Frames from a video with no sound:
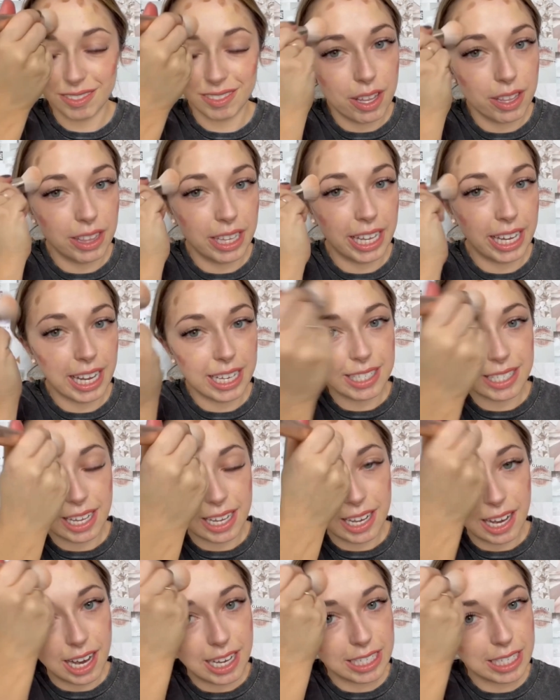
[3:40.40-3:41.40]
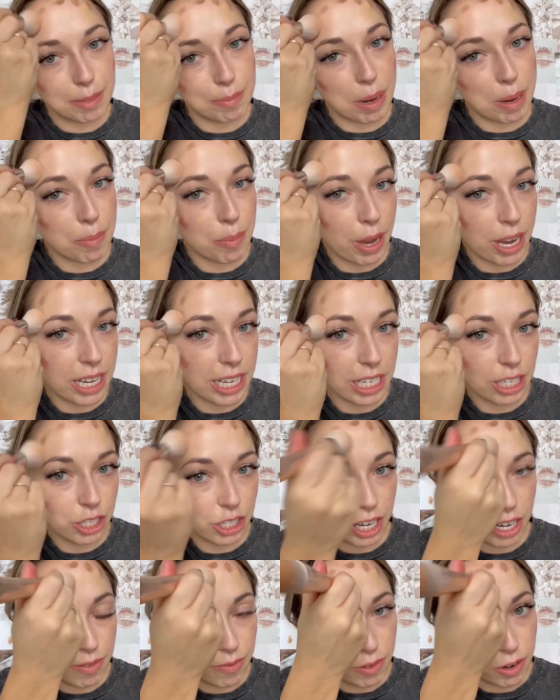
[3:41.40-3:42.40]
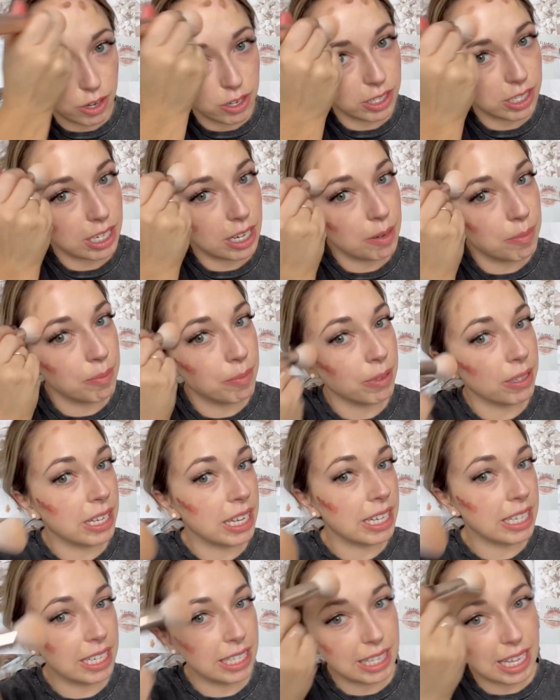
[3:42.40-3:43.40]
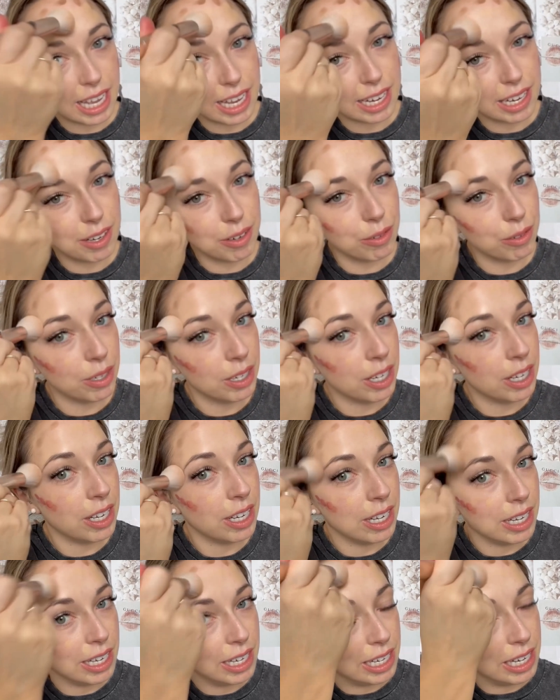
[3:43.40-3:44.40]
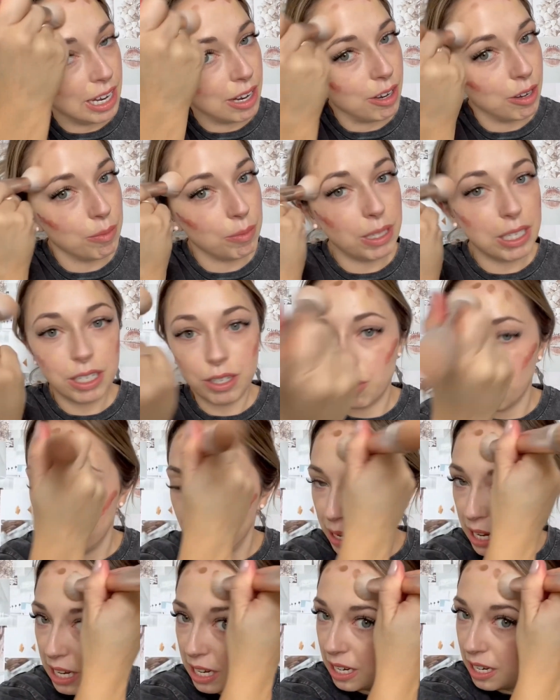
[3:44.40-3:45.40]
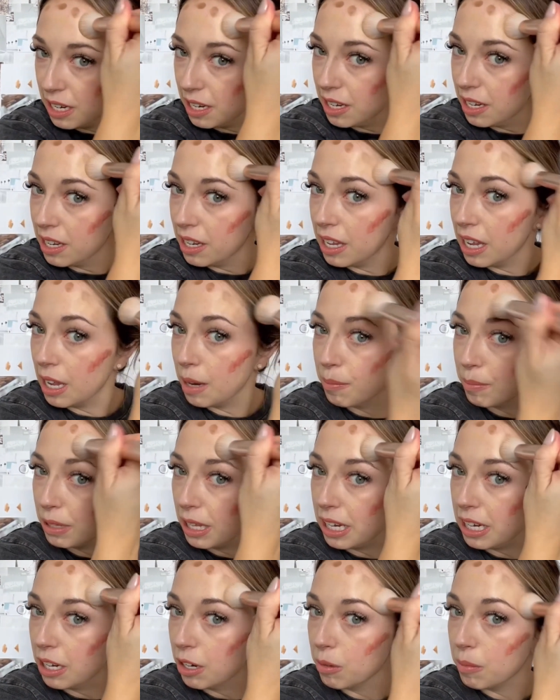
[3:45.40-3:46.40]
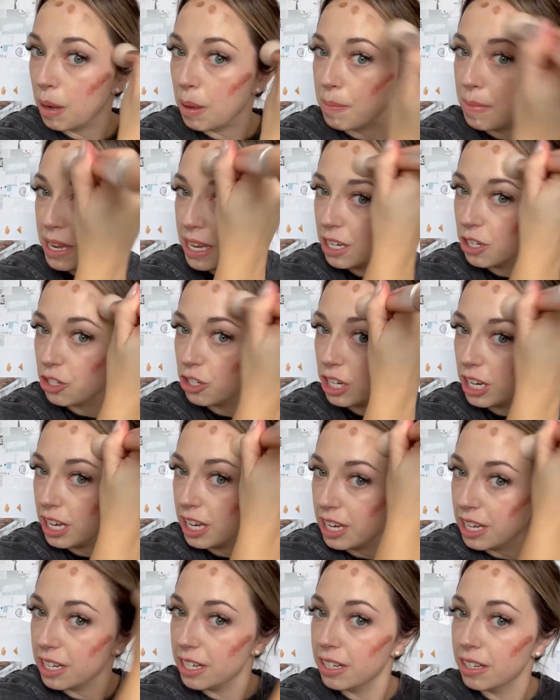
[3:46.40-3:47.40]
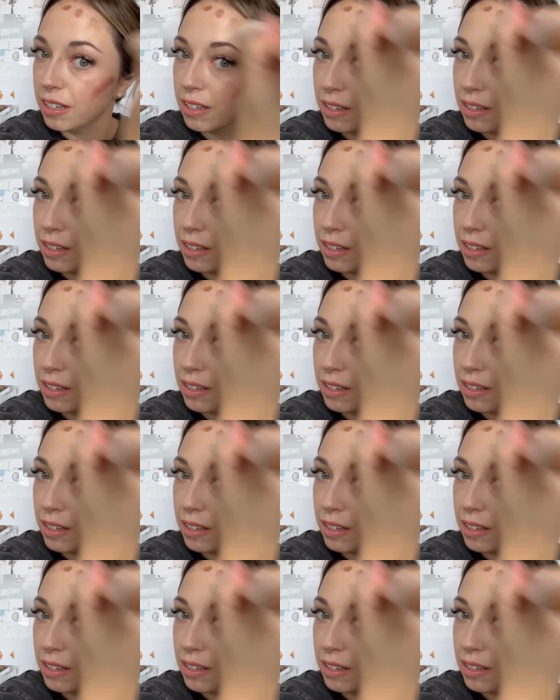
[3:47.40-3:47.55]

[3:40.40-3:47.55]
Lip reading: Like I said, I did my brightening shade first and blended that out. Now I'm going to go in and blend out my main shade.